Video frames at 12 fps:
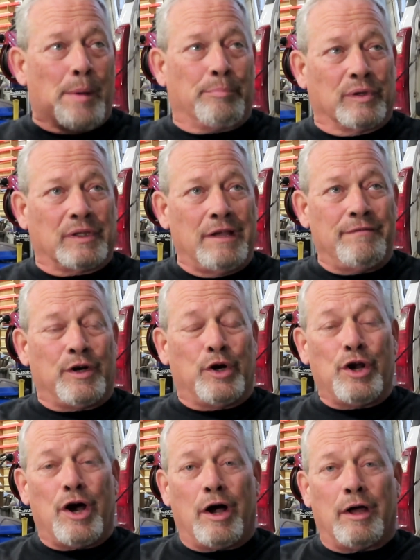believe it or
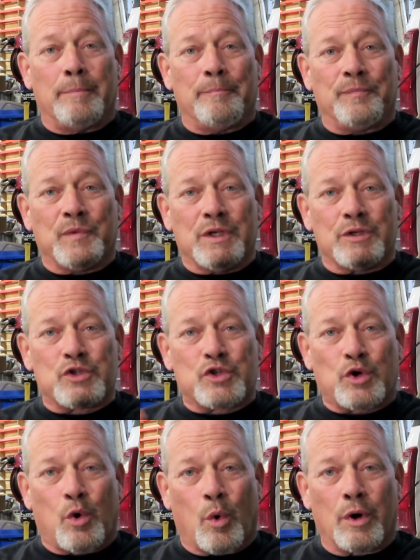not,
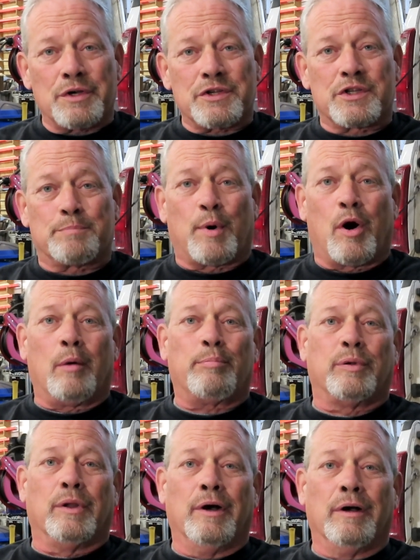Torch
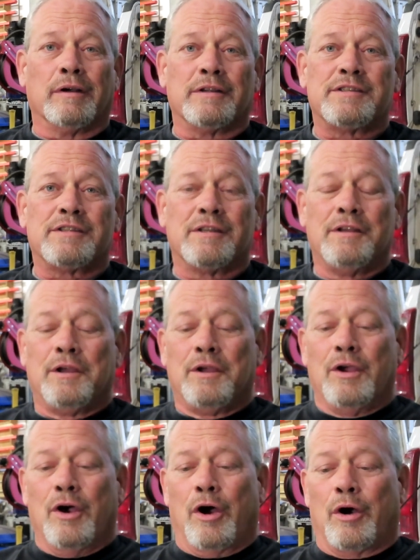spark plugs
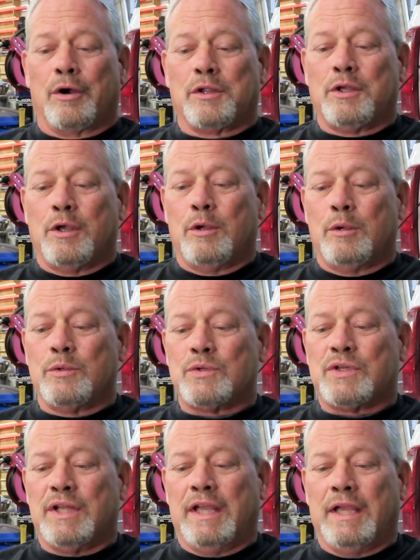are
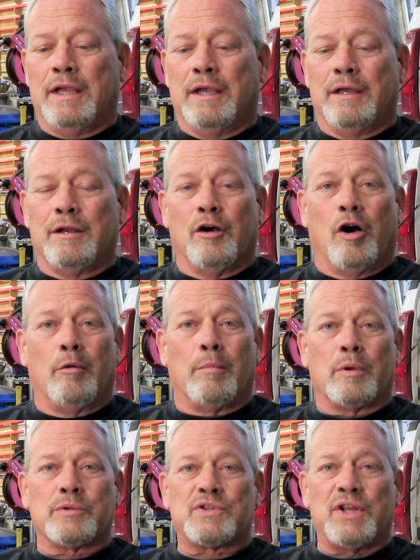used in
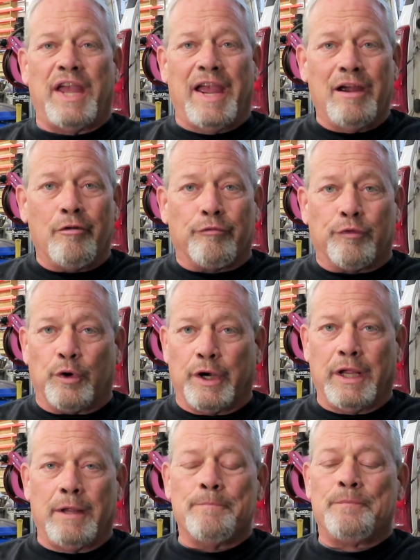almost
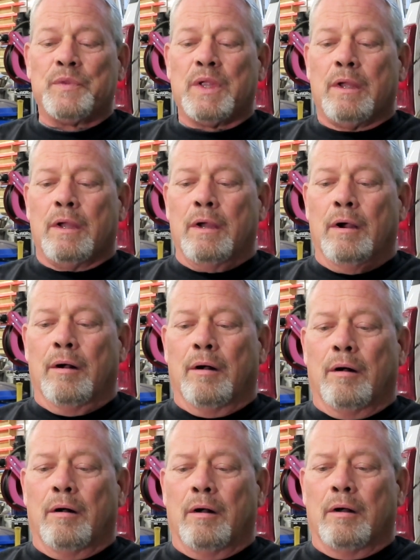every
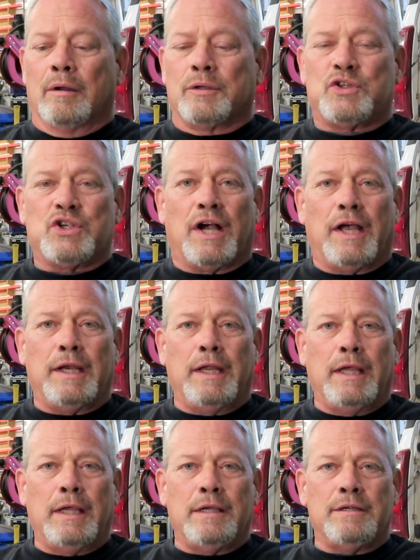
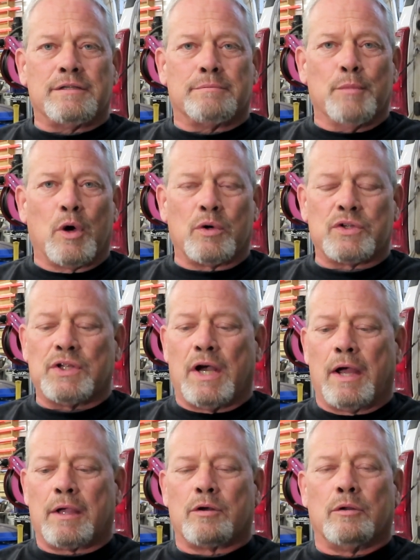Chinese
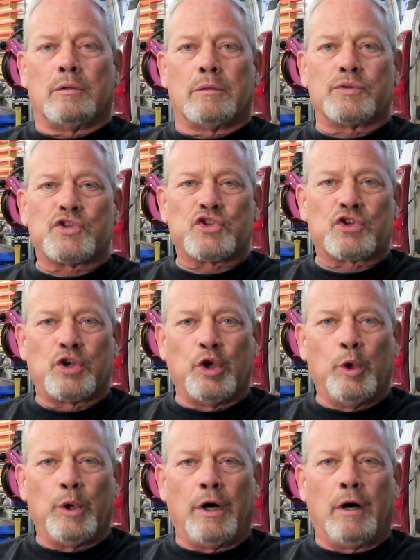motorcycle,
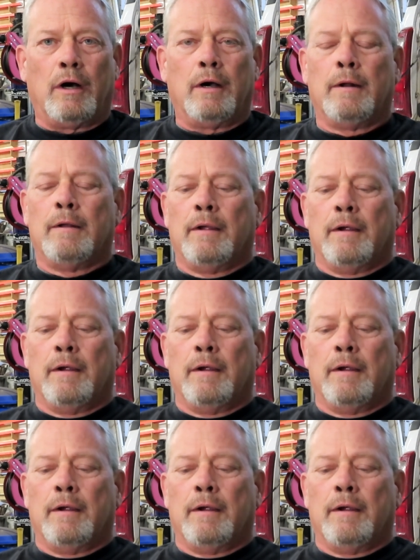scooter,